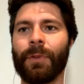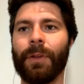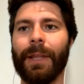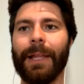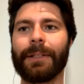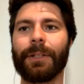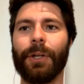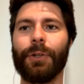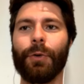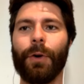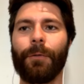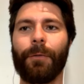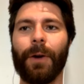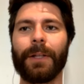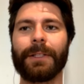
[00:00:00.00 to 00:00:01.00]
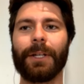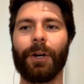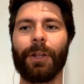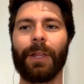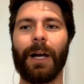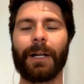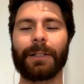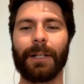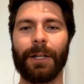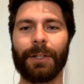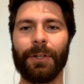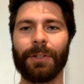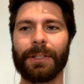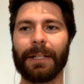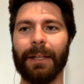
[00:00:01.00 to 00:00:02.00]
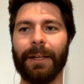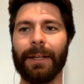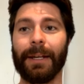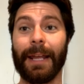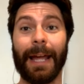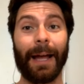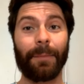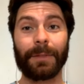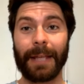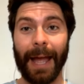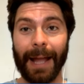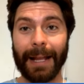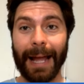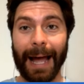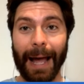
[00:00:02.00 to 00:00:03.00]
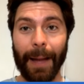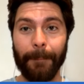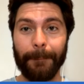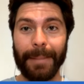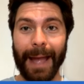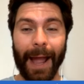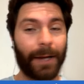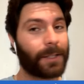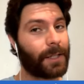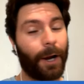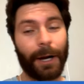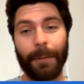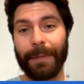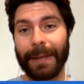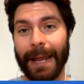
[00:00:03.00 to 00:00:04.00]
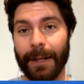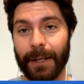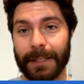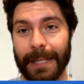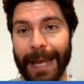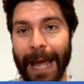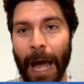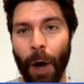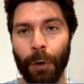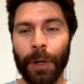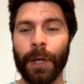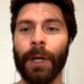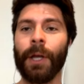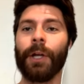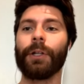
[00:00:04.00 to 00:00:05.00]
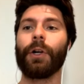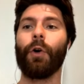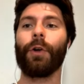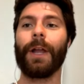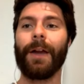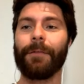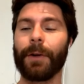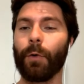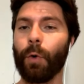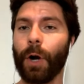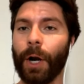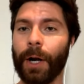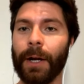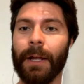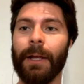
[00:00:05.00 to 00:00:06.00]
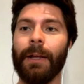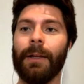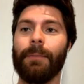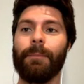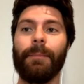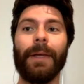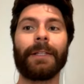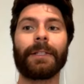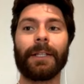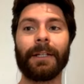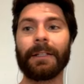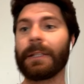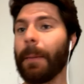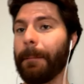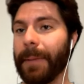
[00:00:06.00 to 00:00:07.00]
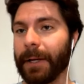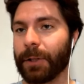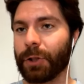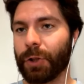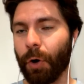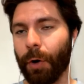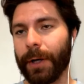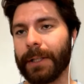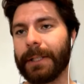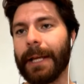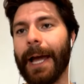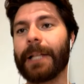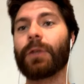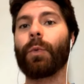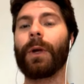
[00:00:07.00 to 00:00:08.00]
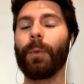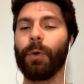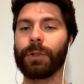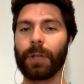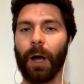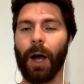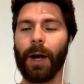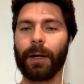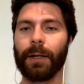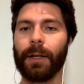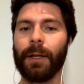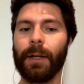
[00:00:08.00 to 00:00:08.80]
That's going to do it for us here on Locked On UCLA today. I'm Zach. I'm back. Sorry, I've been out of town, going everywhere, missing some big stories. Yes, we will talk